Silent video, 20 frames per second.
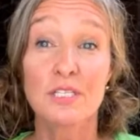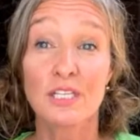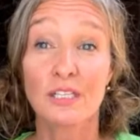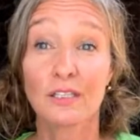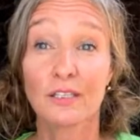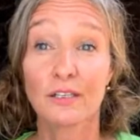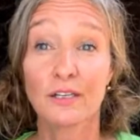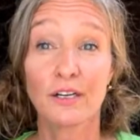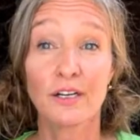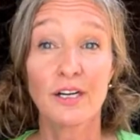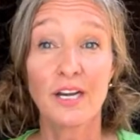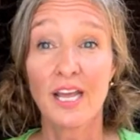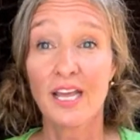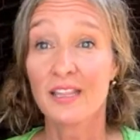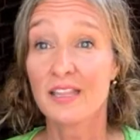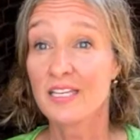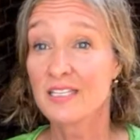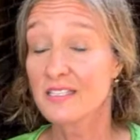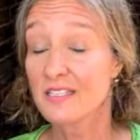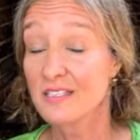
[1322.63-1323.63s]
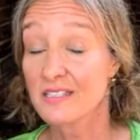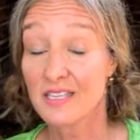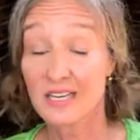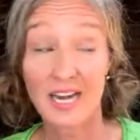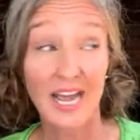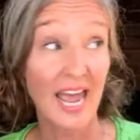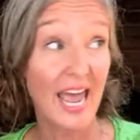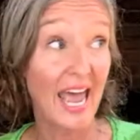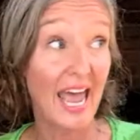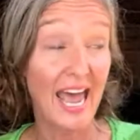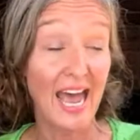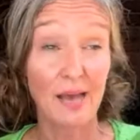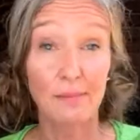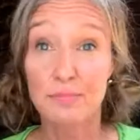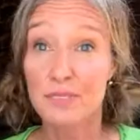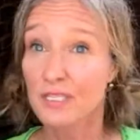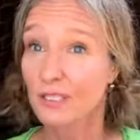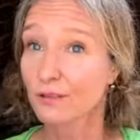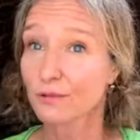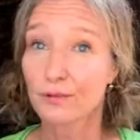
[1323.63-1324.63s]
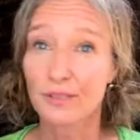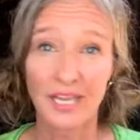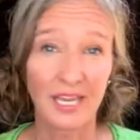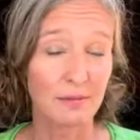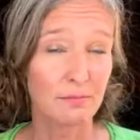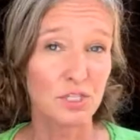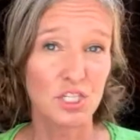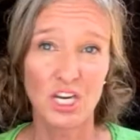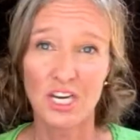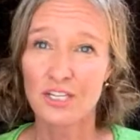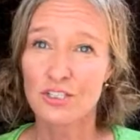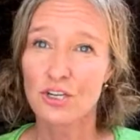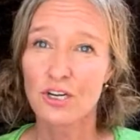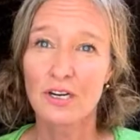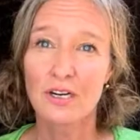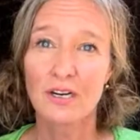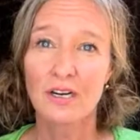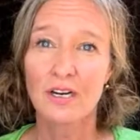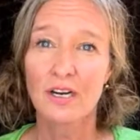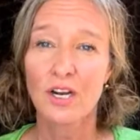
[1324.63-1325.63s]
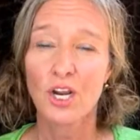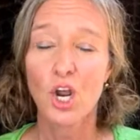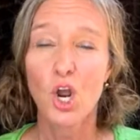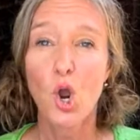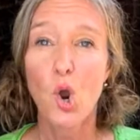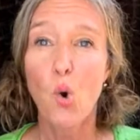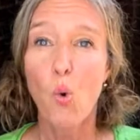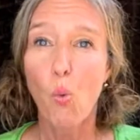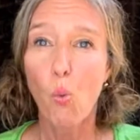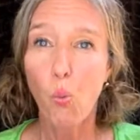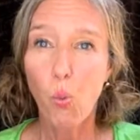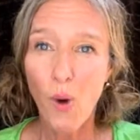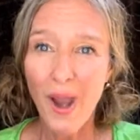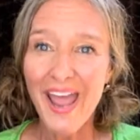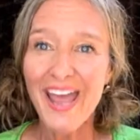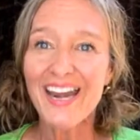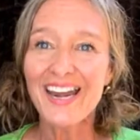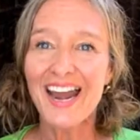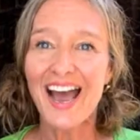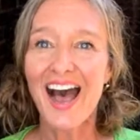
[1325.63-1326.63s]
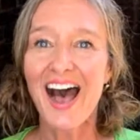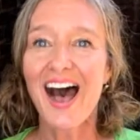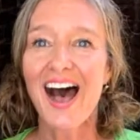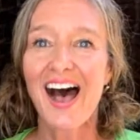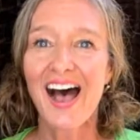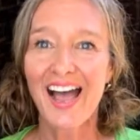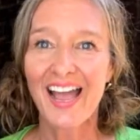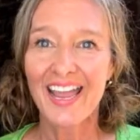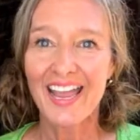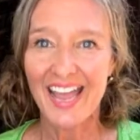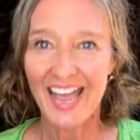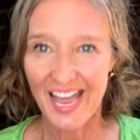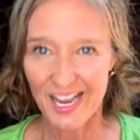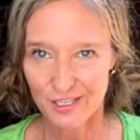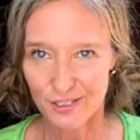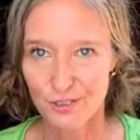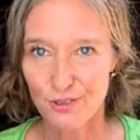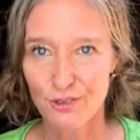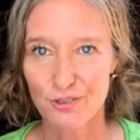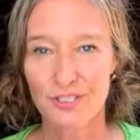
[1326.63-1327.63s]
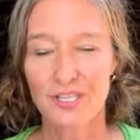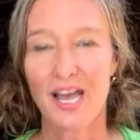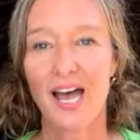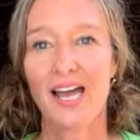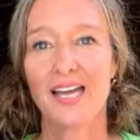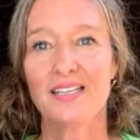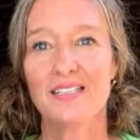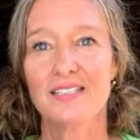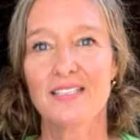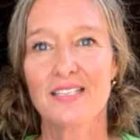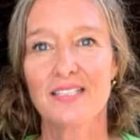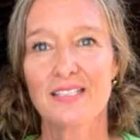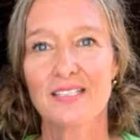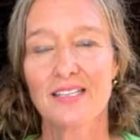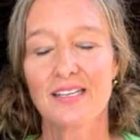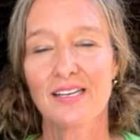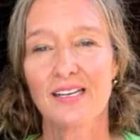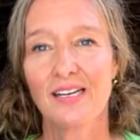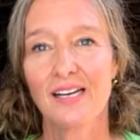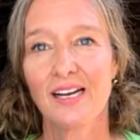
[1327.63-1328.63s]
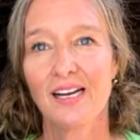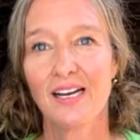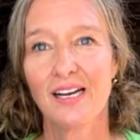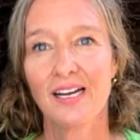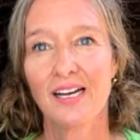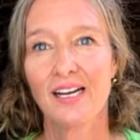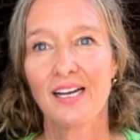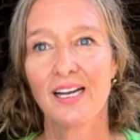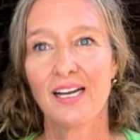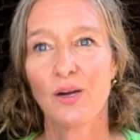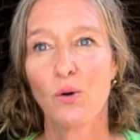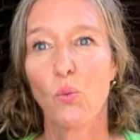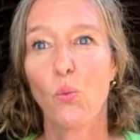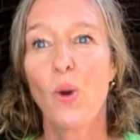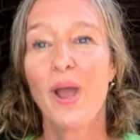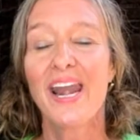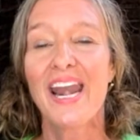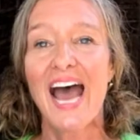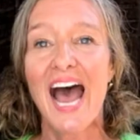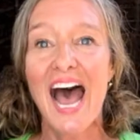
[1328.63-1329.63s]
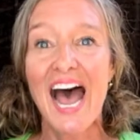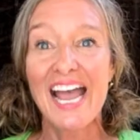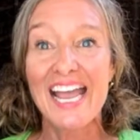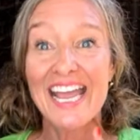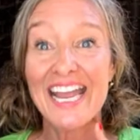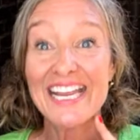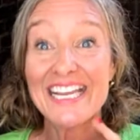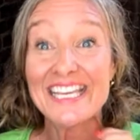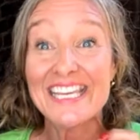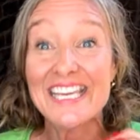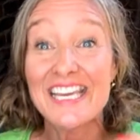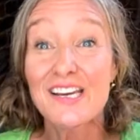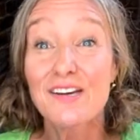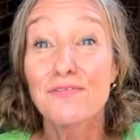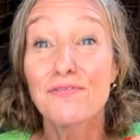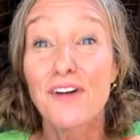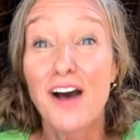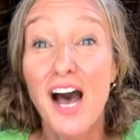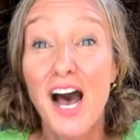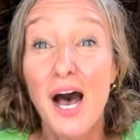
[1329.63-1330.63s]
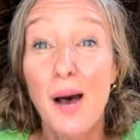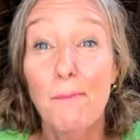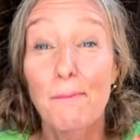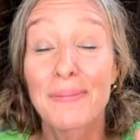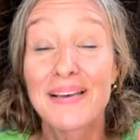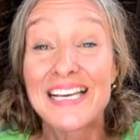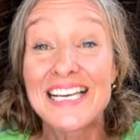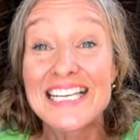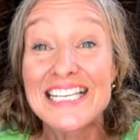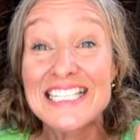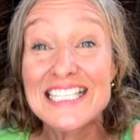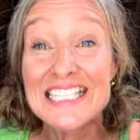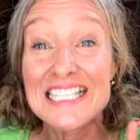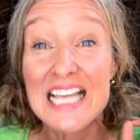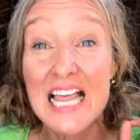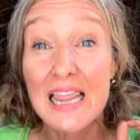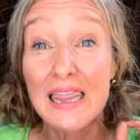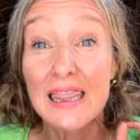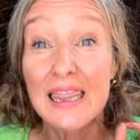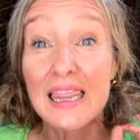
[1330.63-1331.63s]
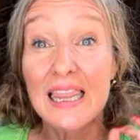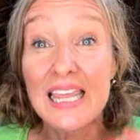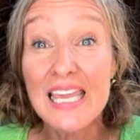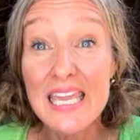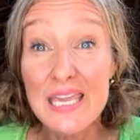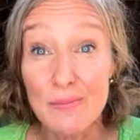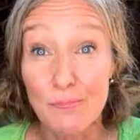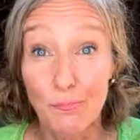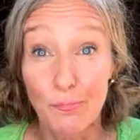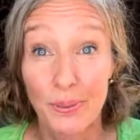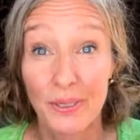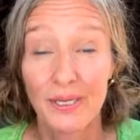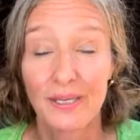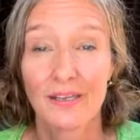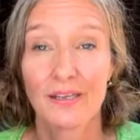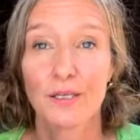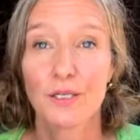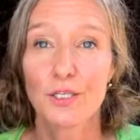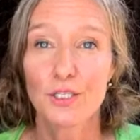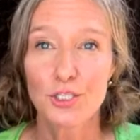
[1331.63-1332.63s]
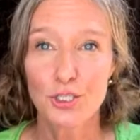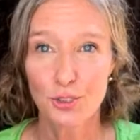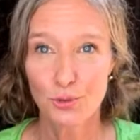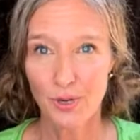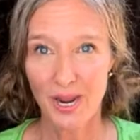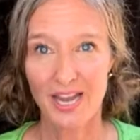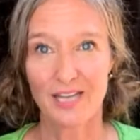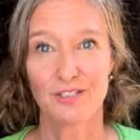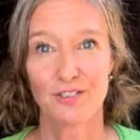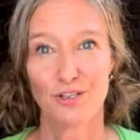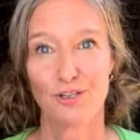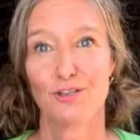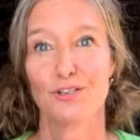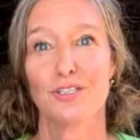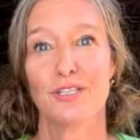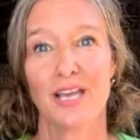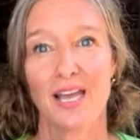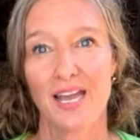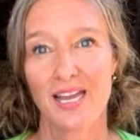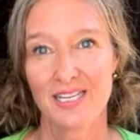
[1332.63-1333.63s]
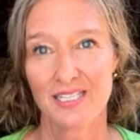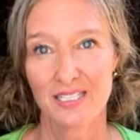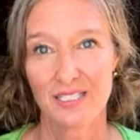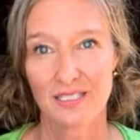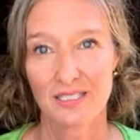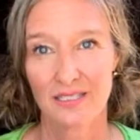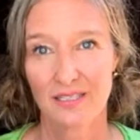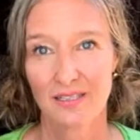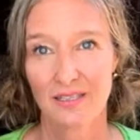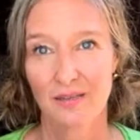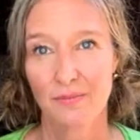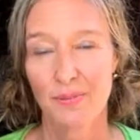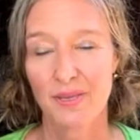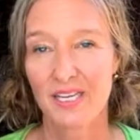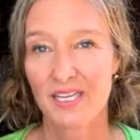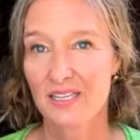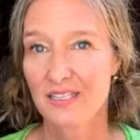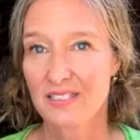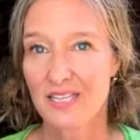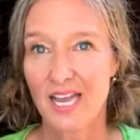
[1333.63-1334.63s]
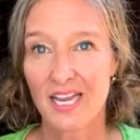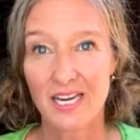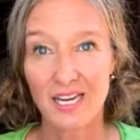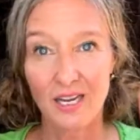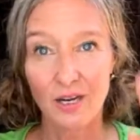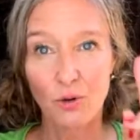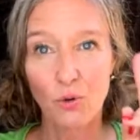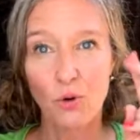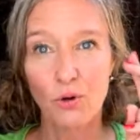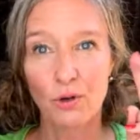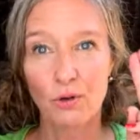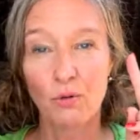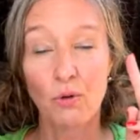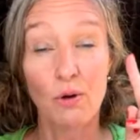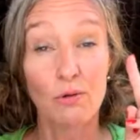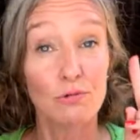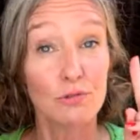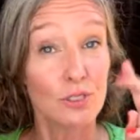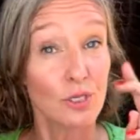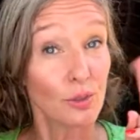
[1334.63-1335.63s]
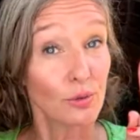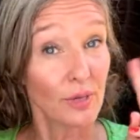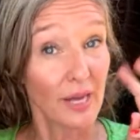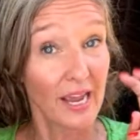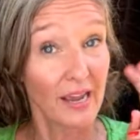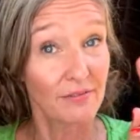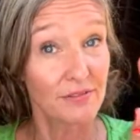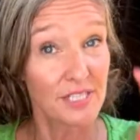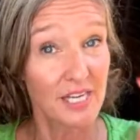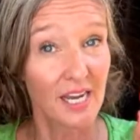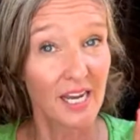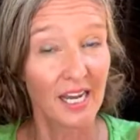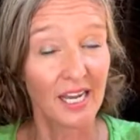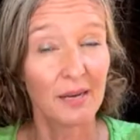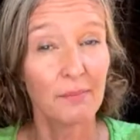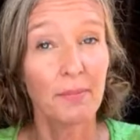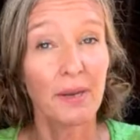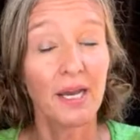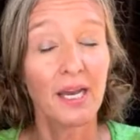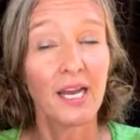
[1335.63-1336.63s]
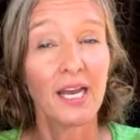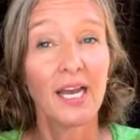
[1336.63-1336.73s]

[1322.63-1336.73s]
to learn, and this is an absolute game changer, when I exercise, when I give up sleep to exercise, because I quote unquote don't have time,